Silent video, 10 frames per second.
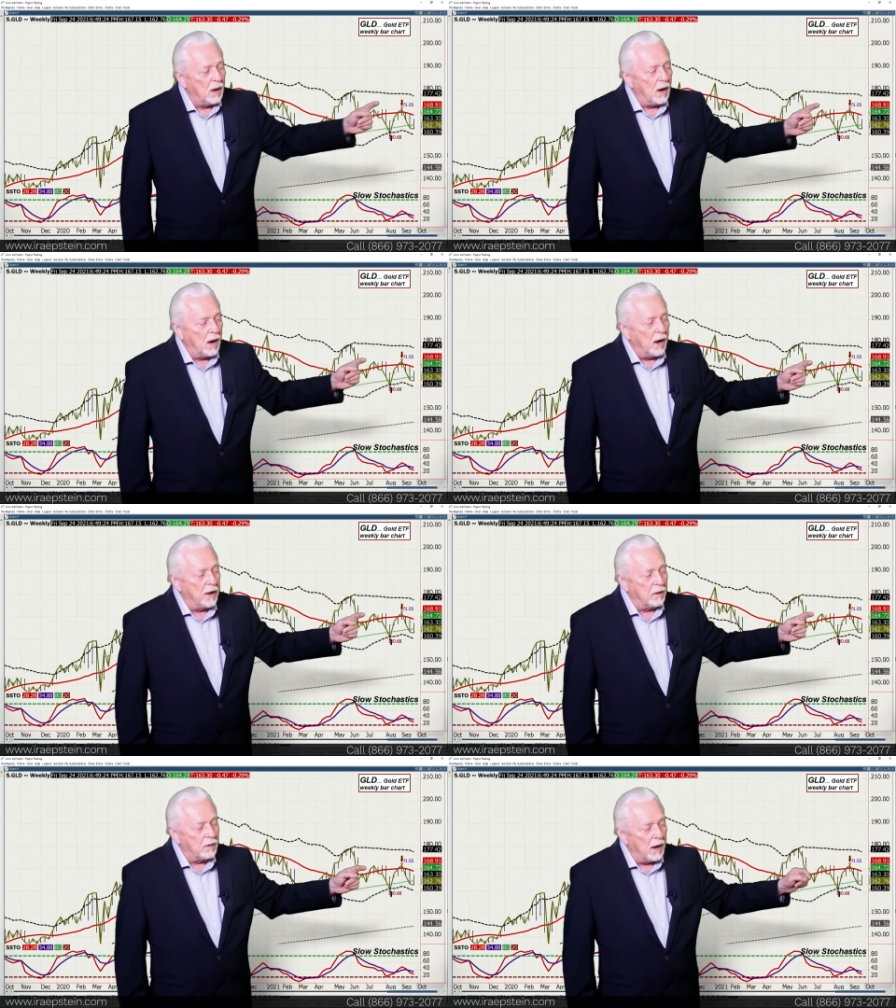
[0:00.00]

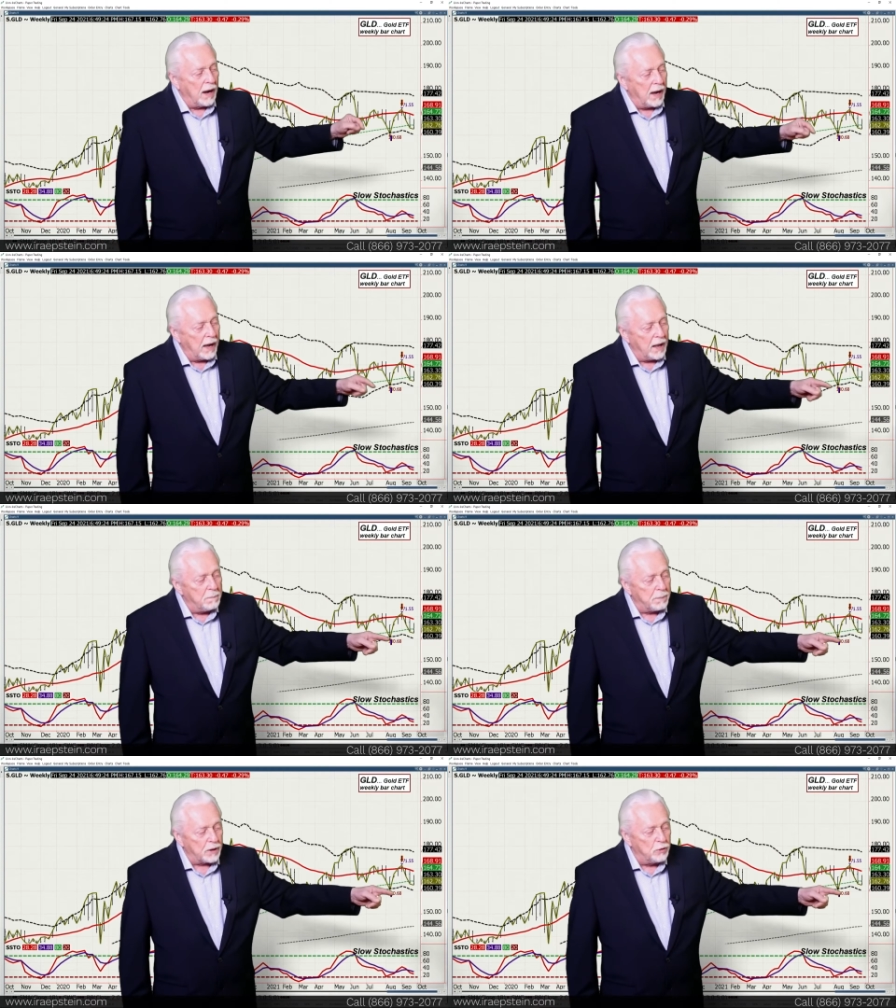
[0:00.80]
Higher
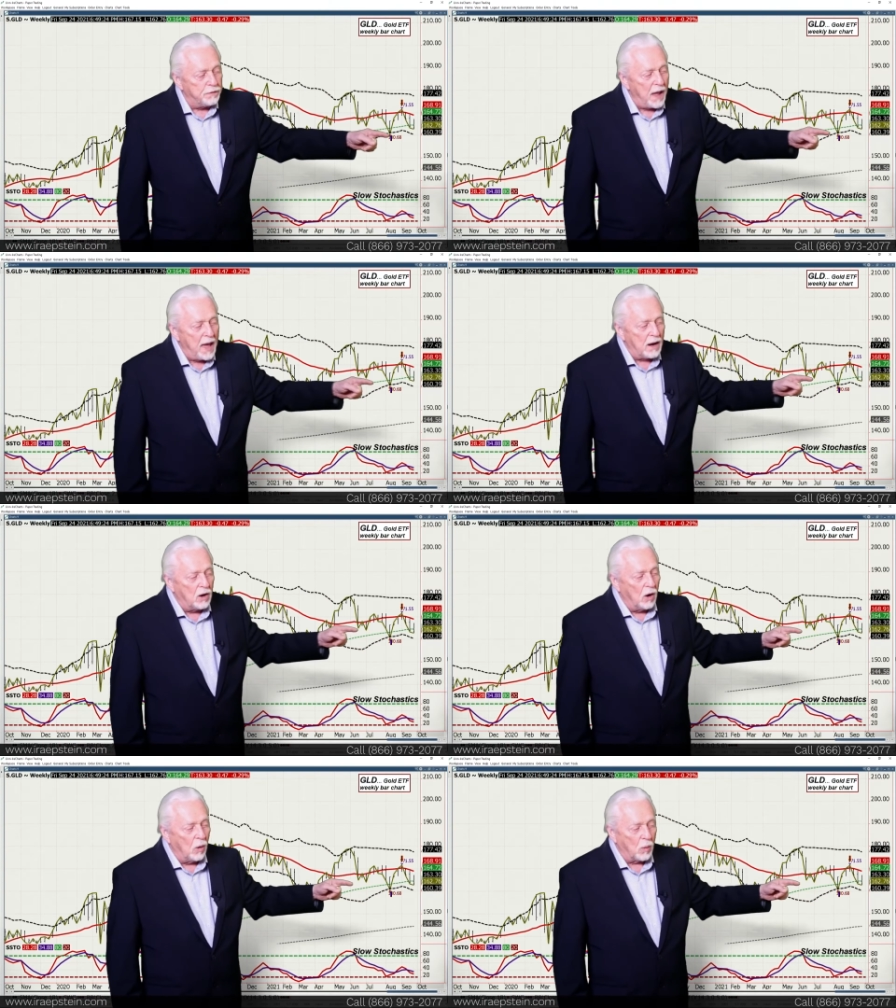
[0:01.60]
high, but you've had a
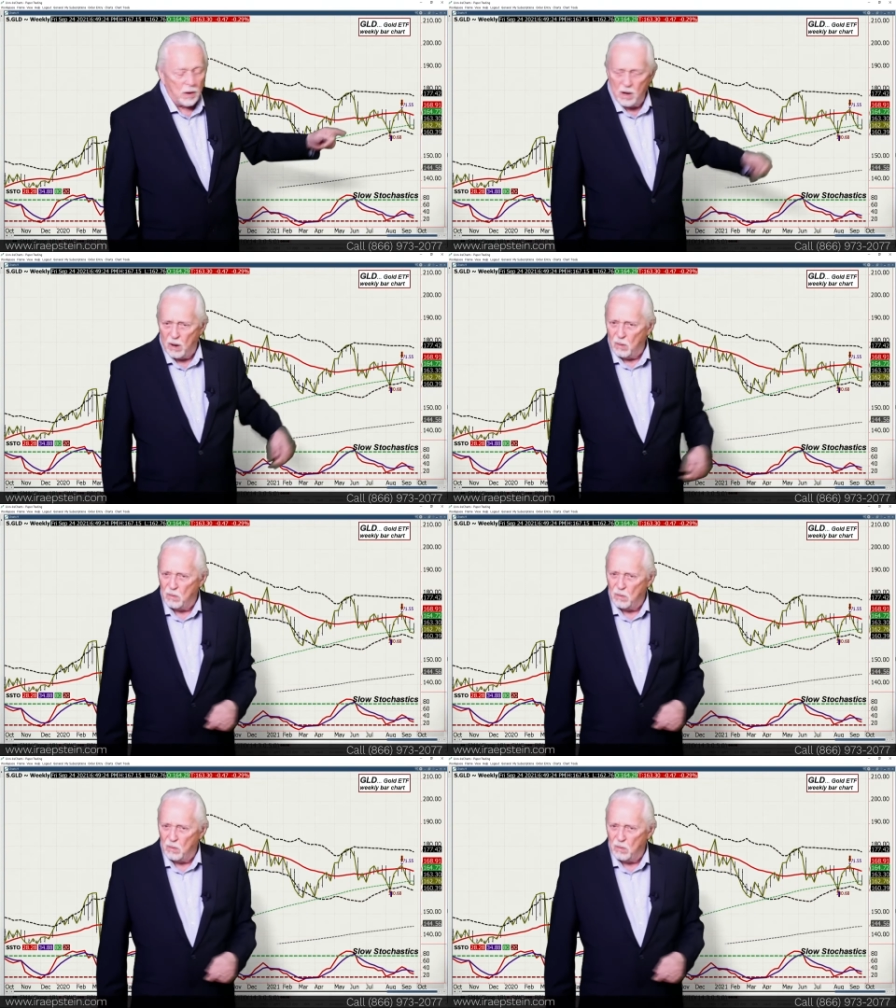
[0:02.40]
lower low.